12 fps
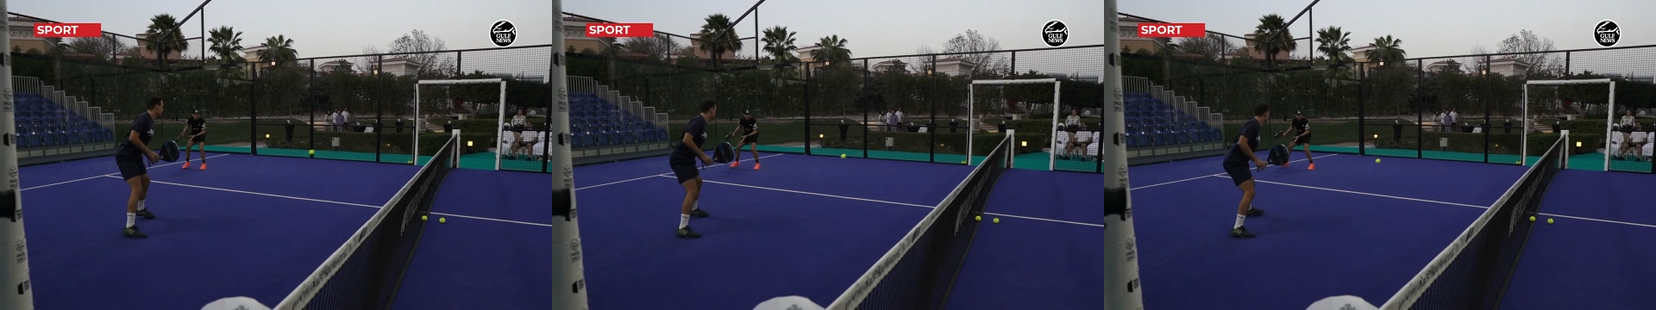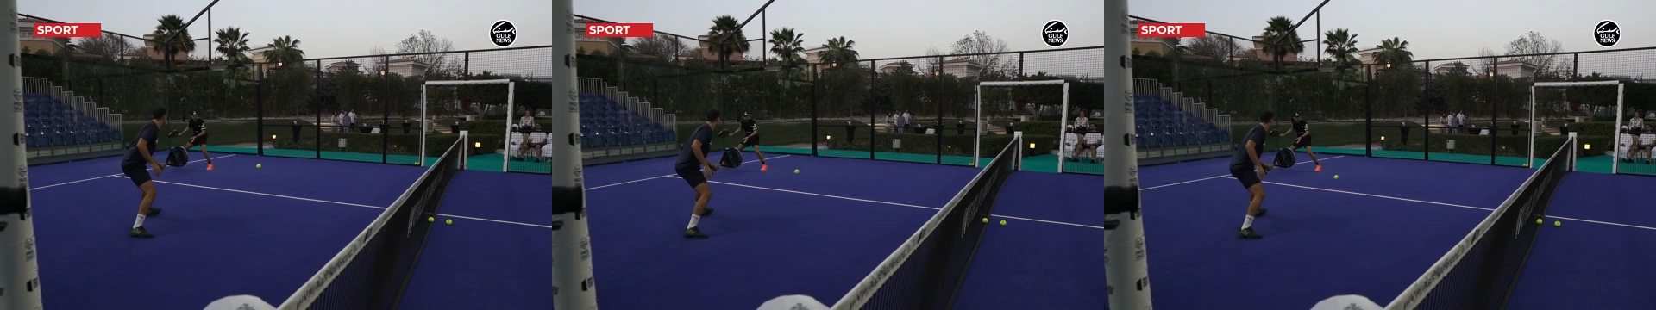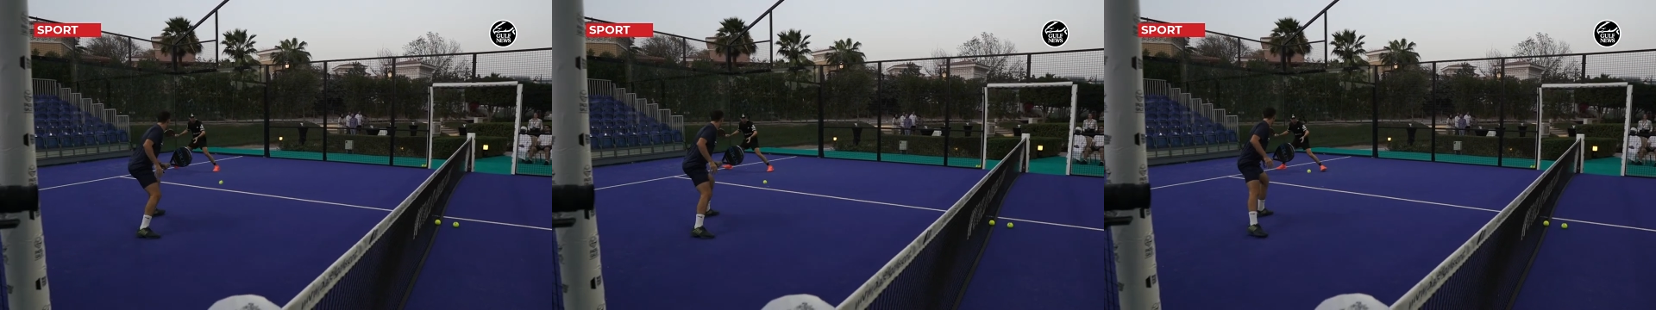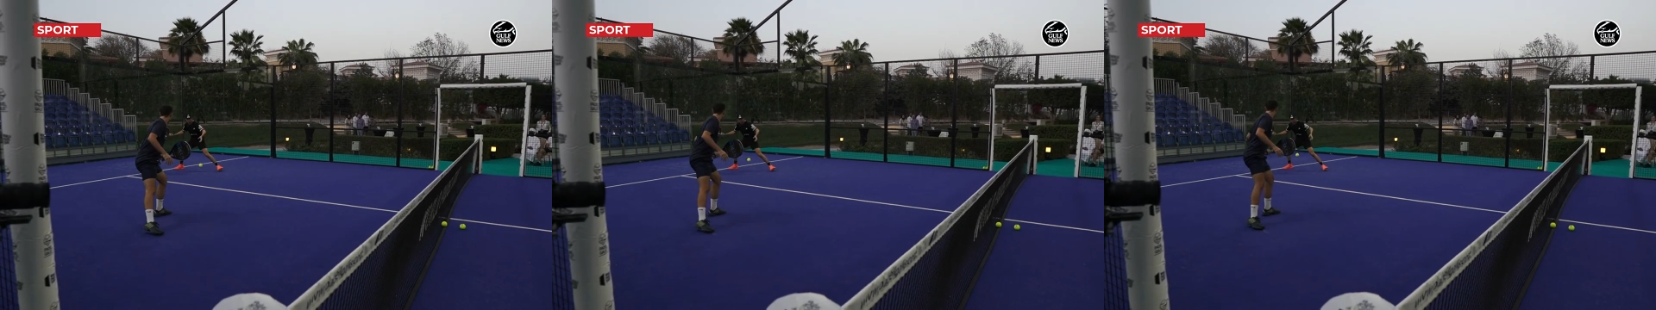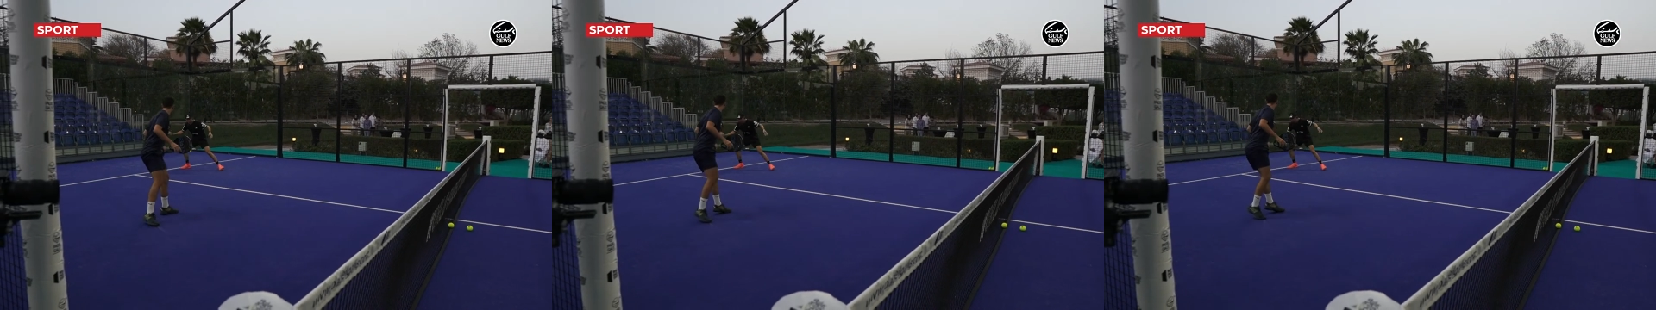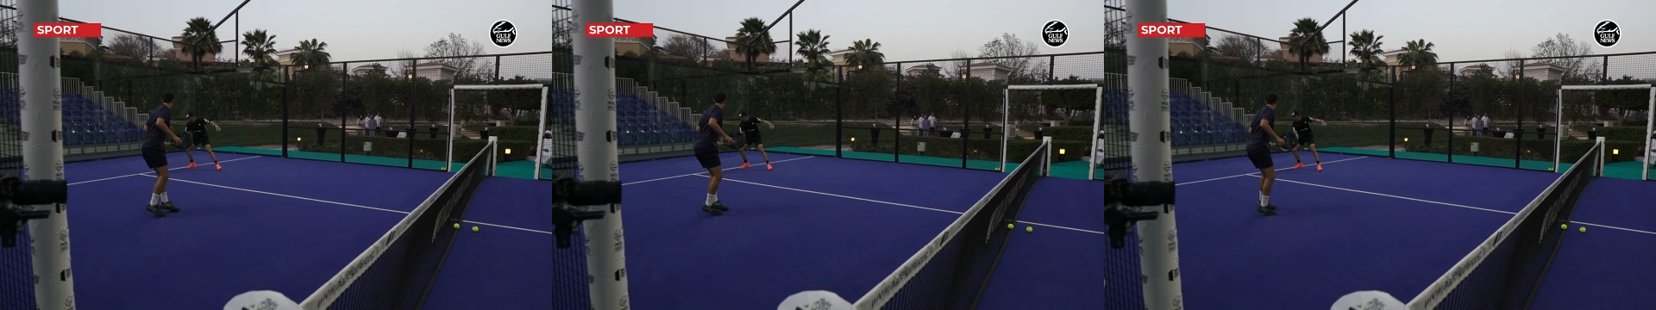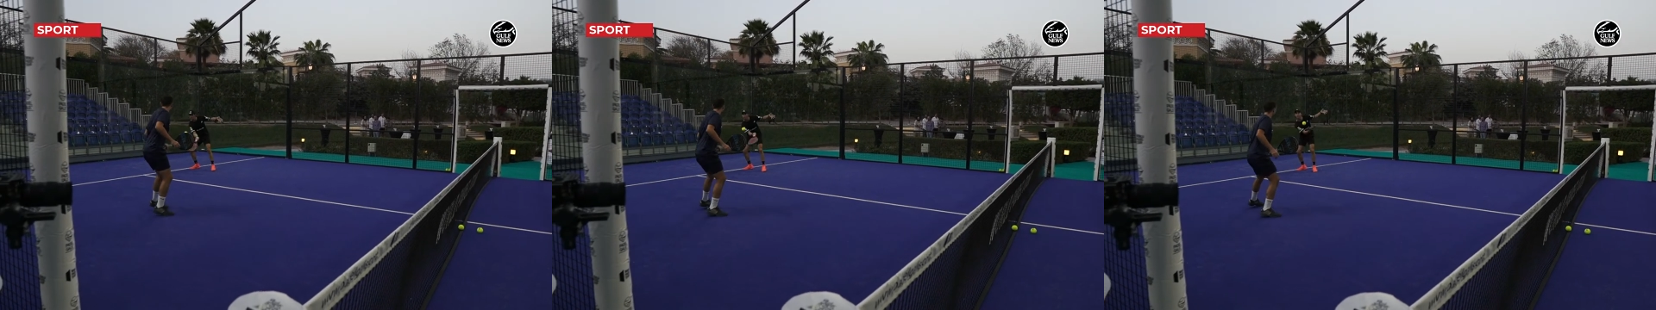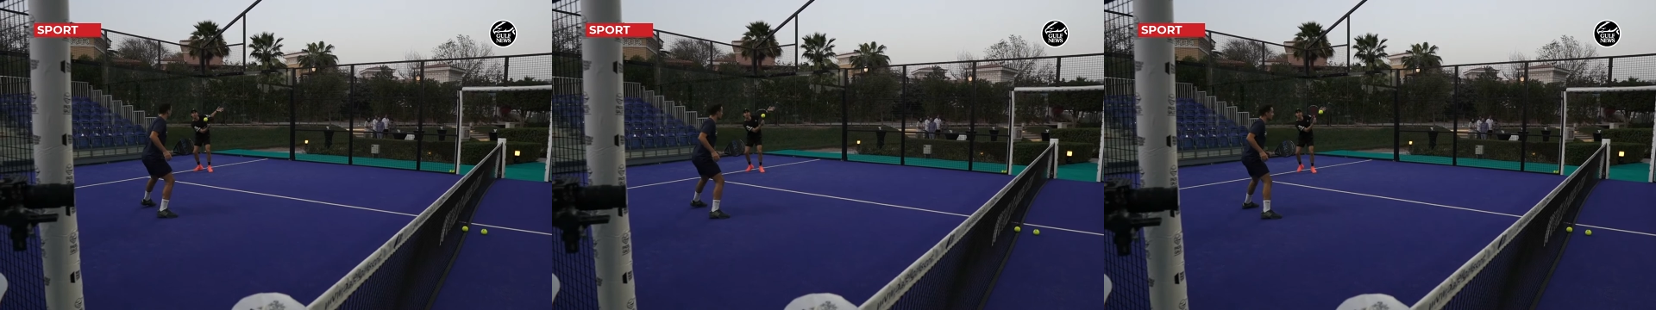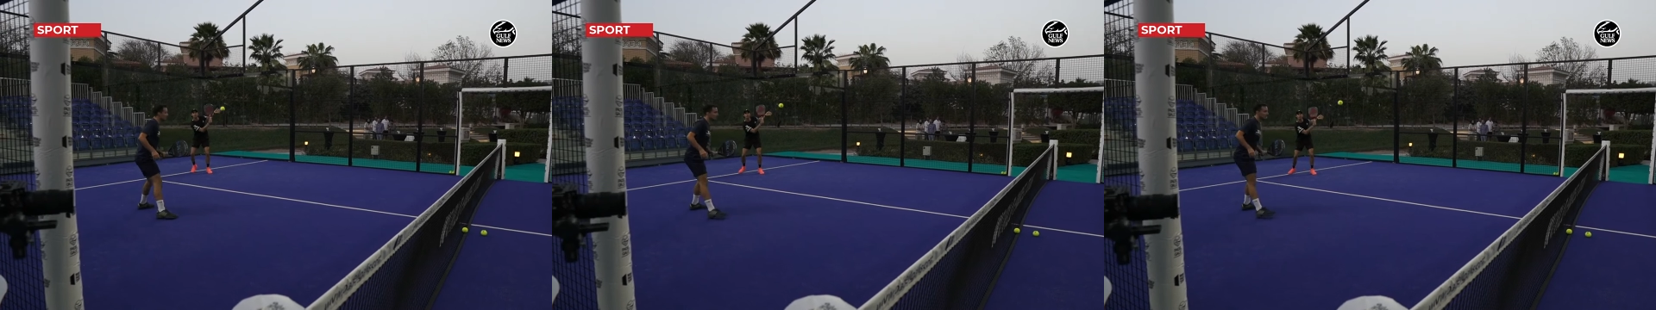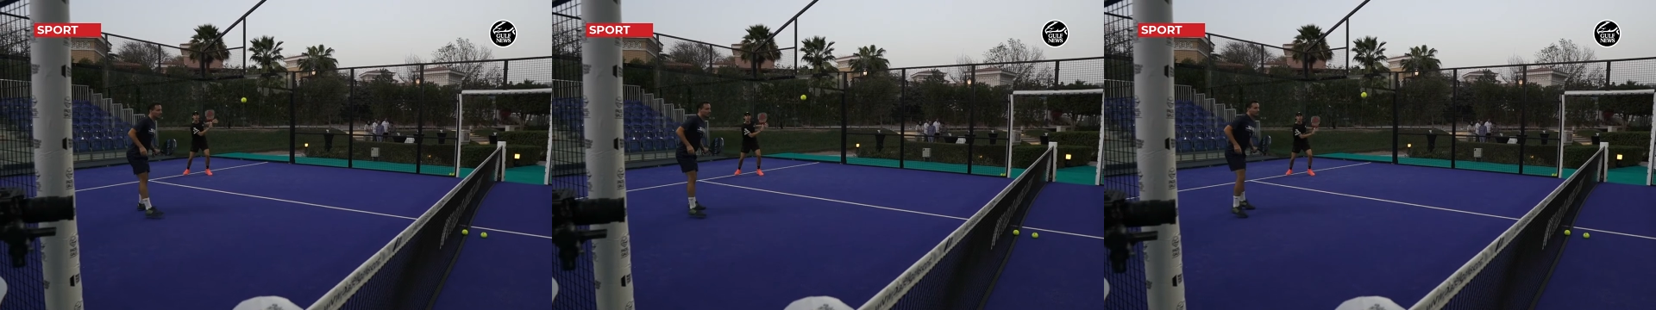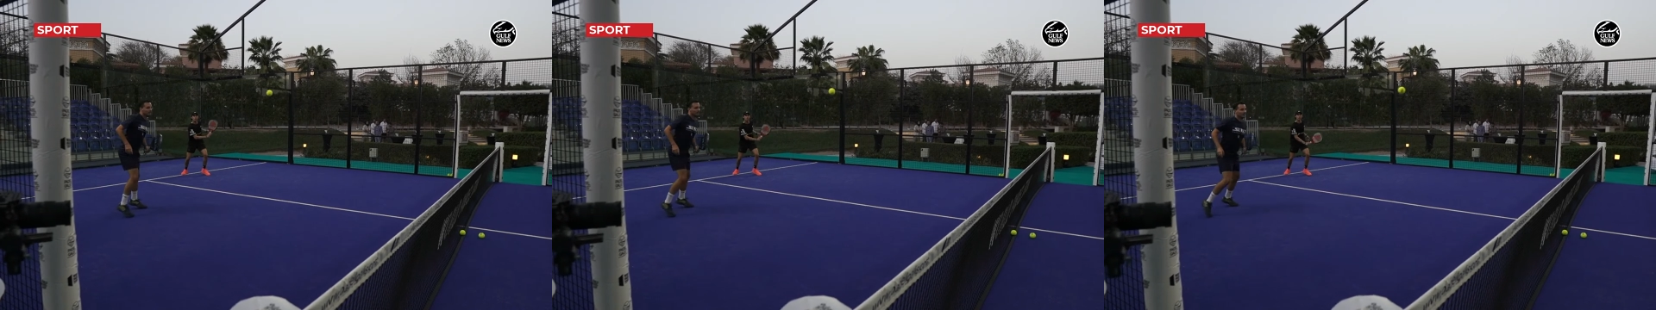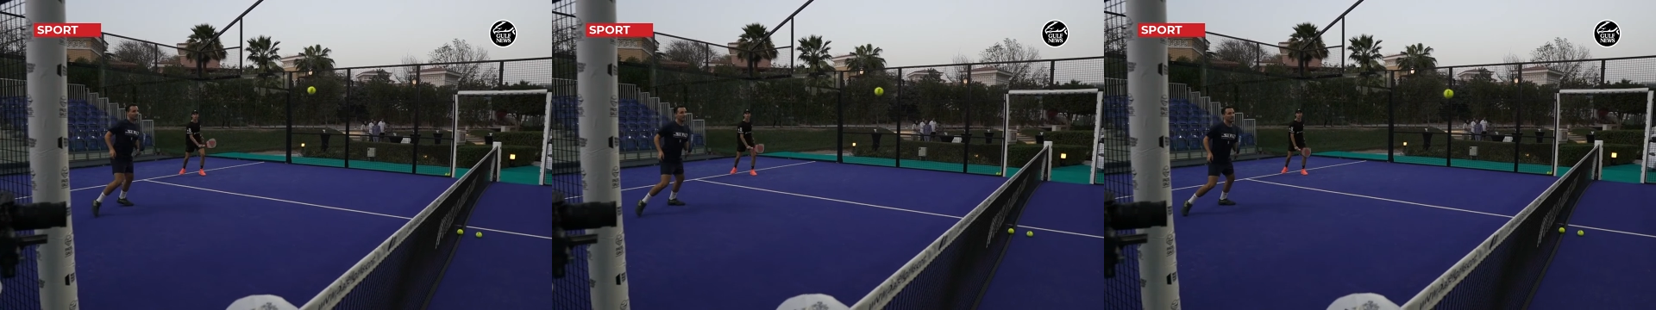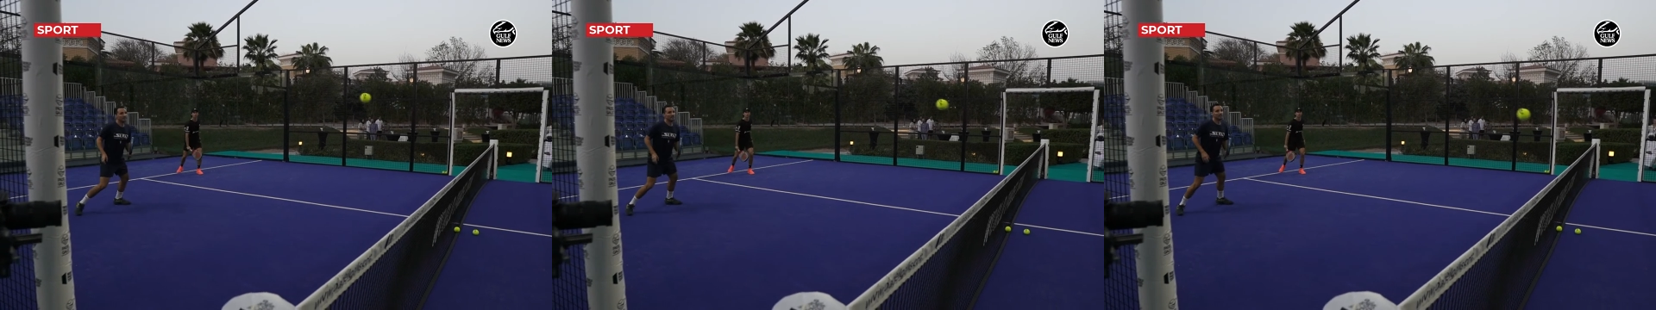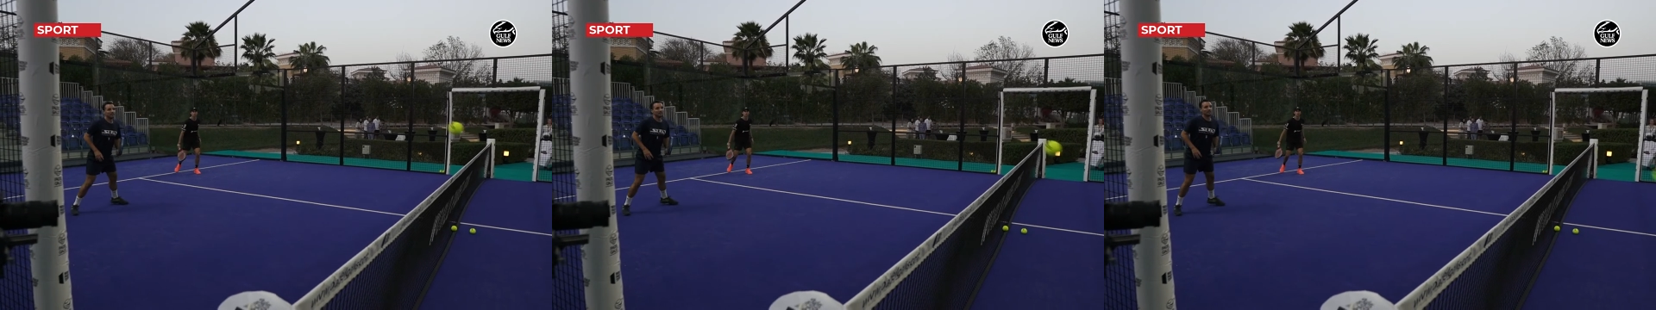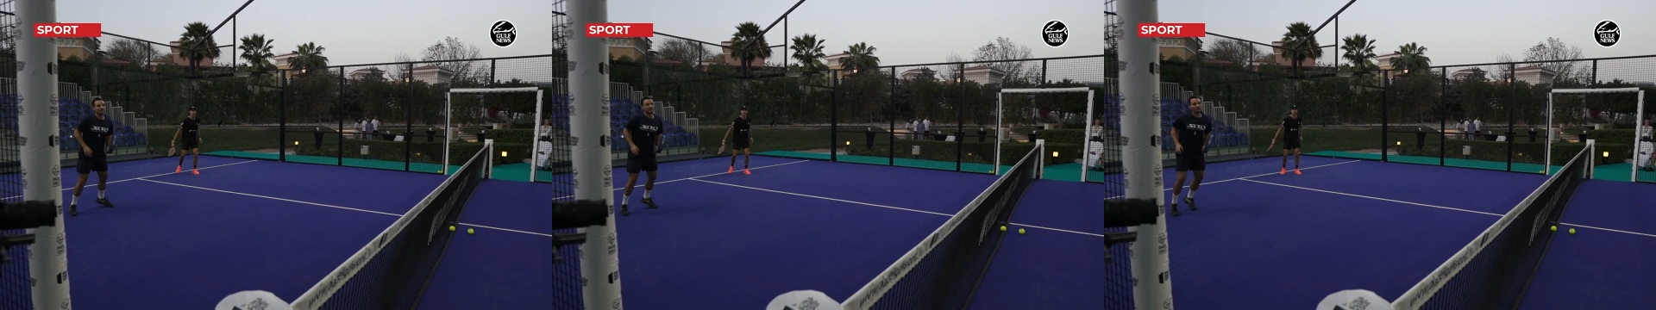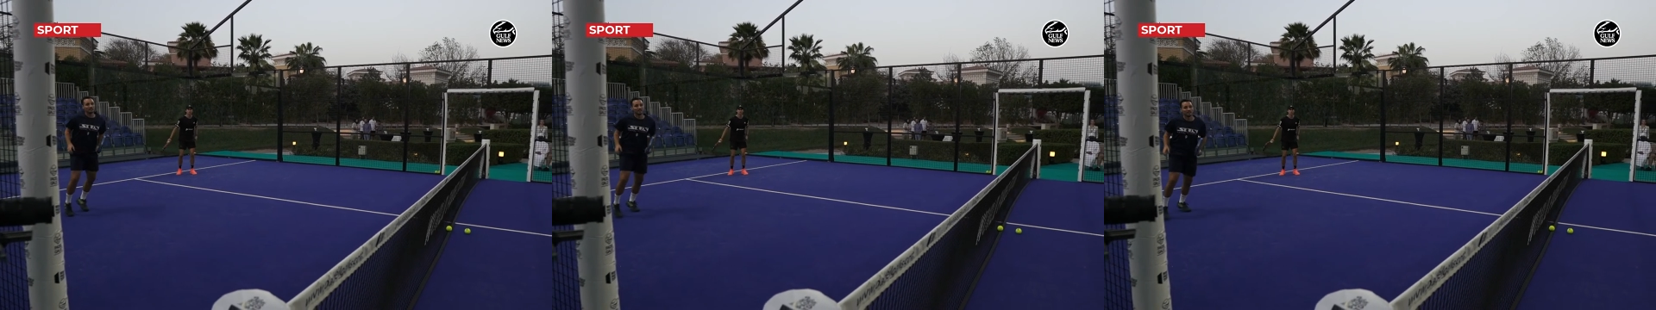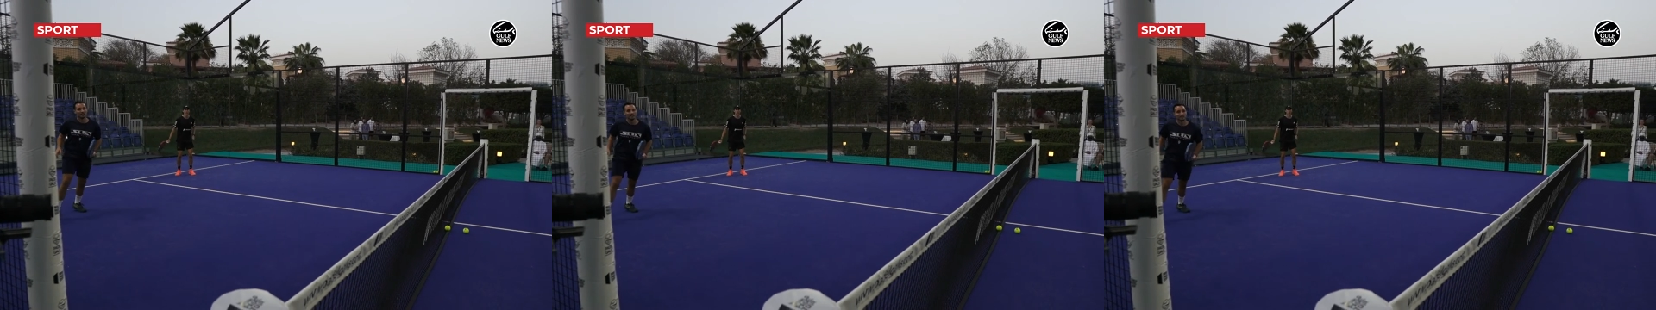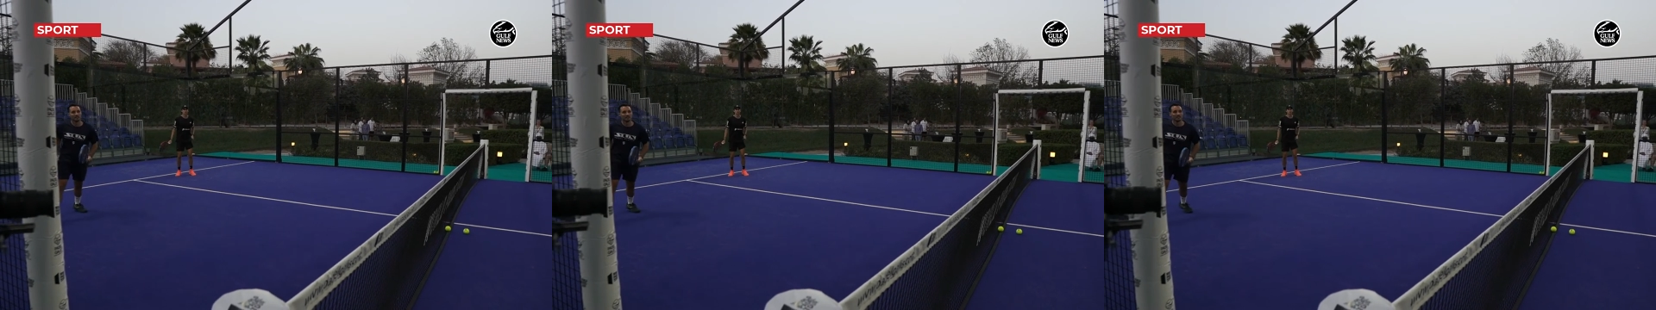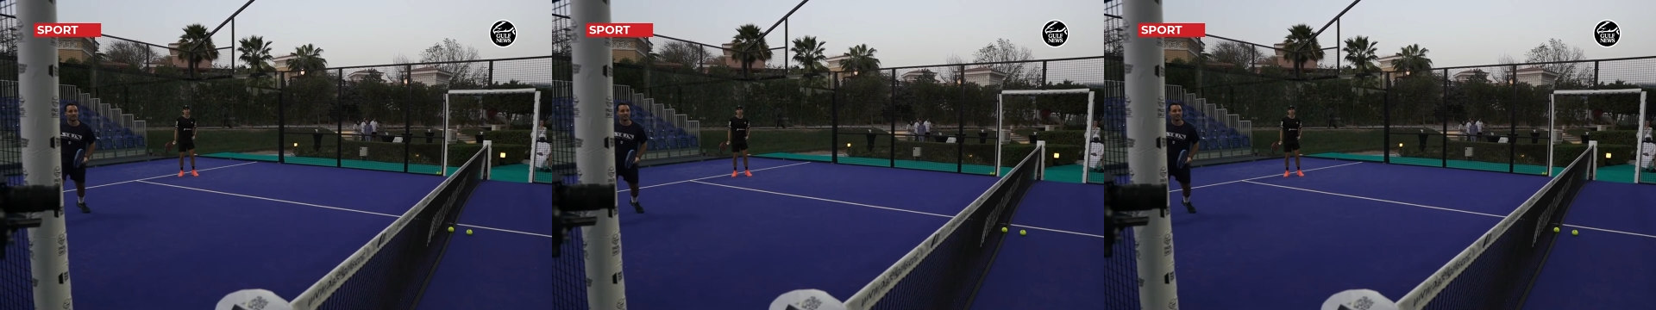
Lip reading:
(no speaker visible)